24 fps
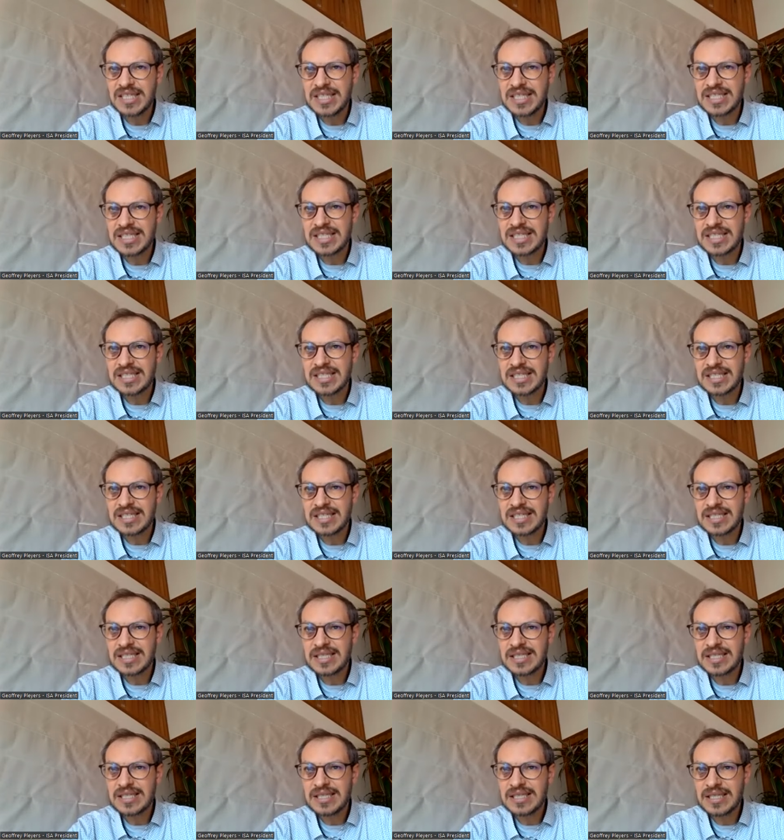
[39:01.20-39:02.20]
this
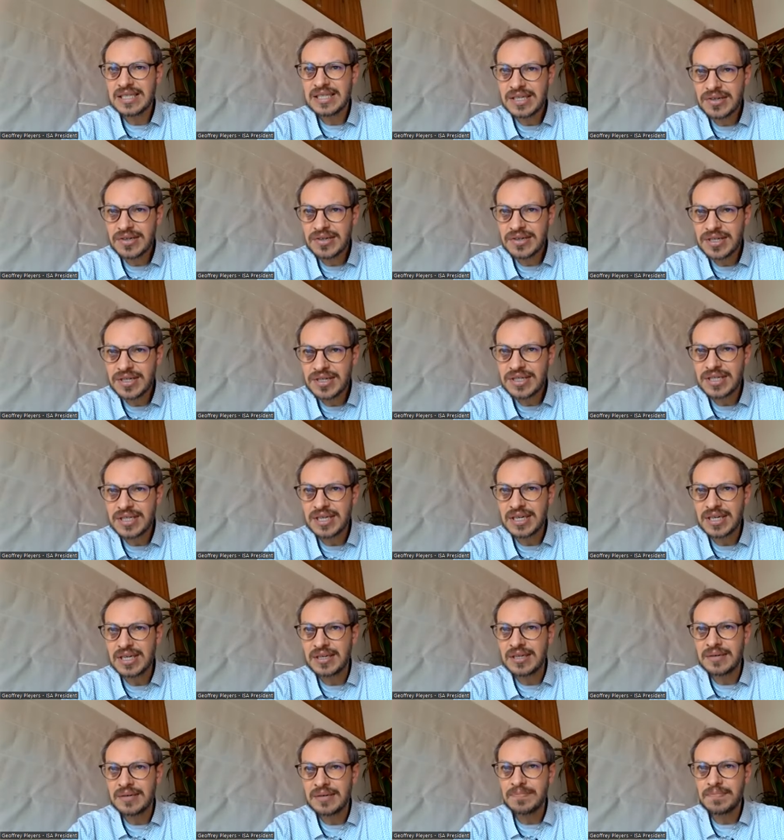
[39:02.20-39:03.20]

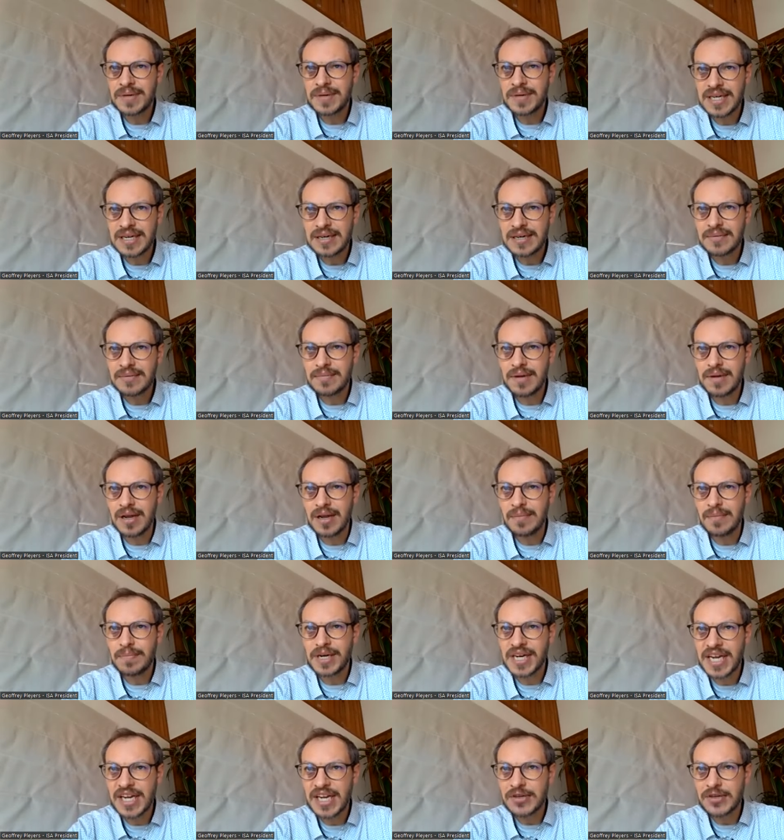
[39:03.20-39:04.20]
increasingly pre uh,
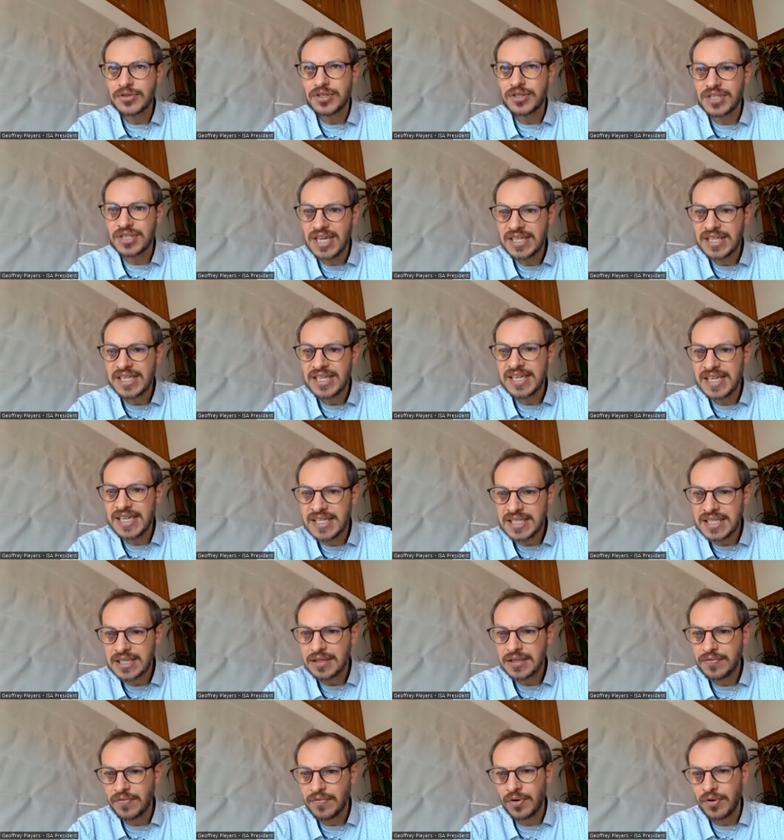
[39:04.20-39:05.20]
precarious society is
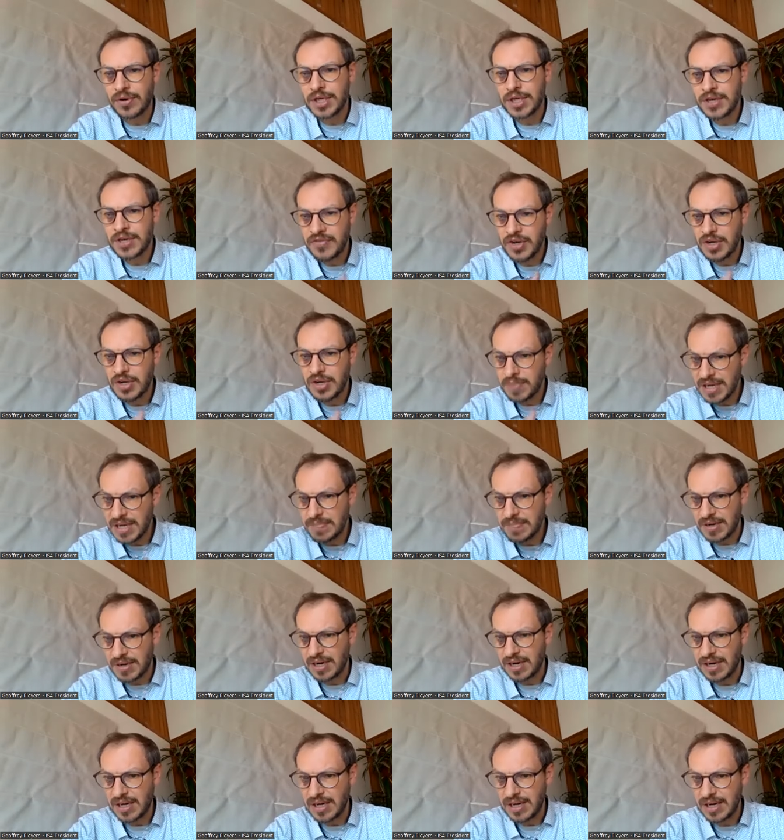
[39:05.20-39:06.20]
for individual people.
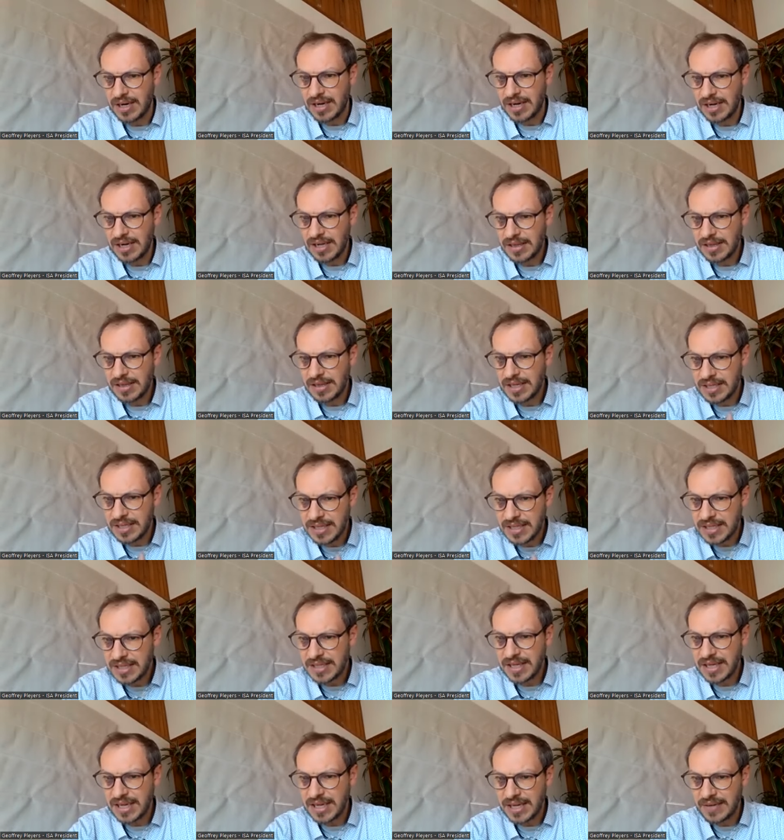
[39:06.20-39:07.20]
That
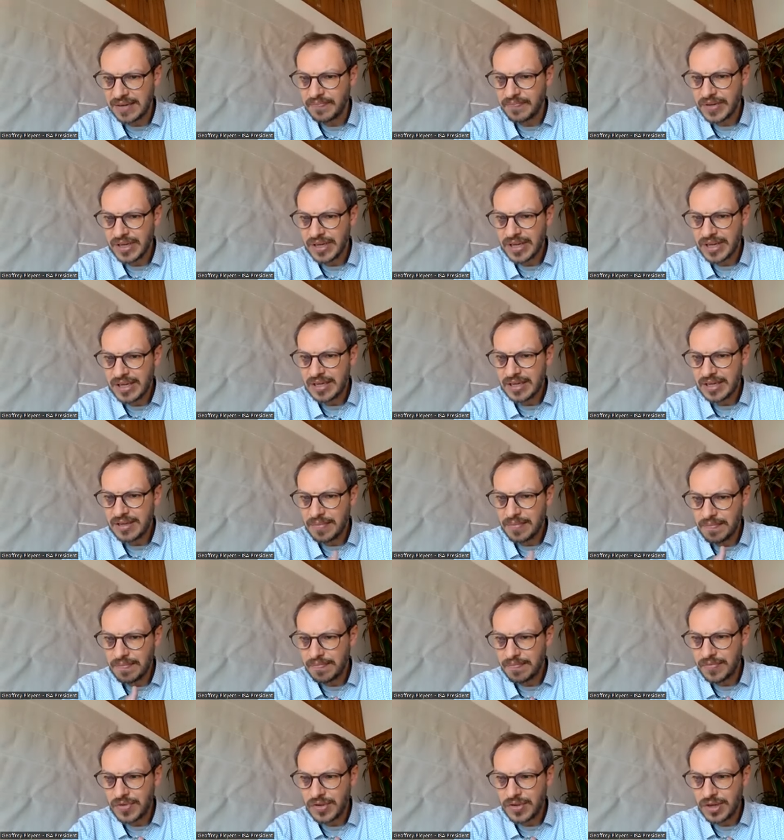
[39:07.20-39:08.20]
is uh, the,
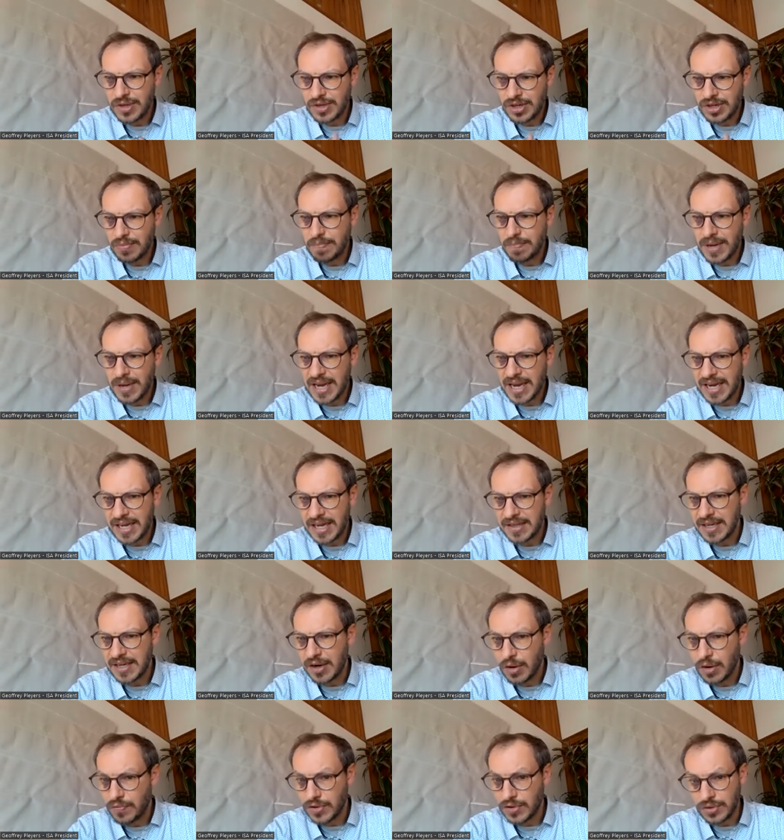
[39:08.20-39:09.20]
the job market they
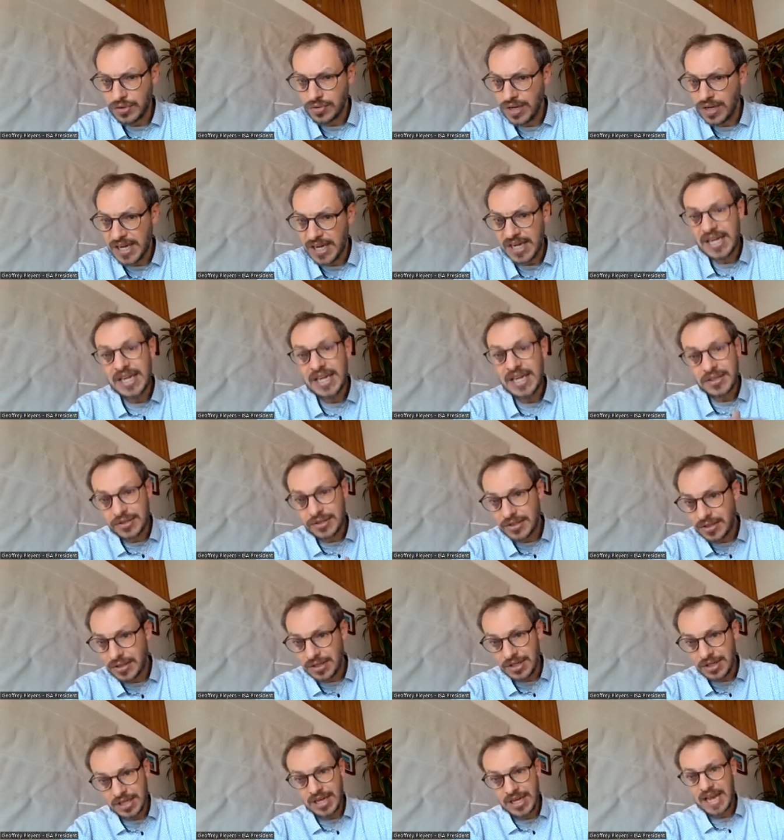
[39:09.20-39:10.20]
offer today in
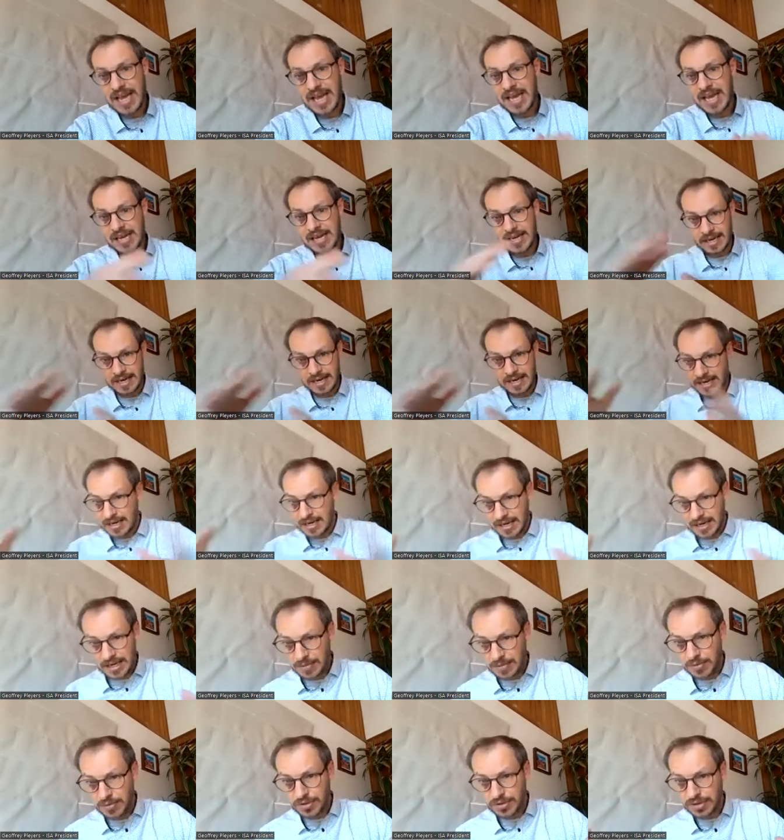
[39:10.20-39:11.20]
sociology and
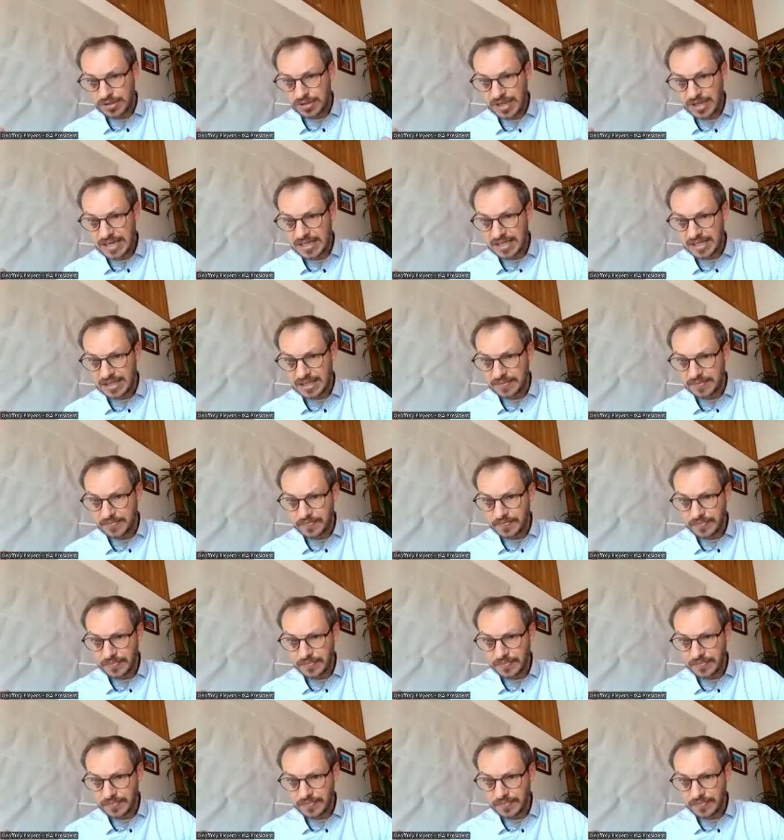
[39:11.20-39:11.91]
in the broad society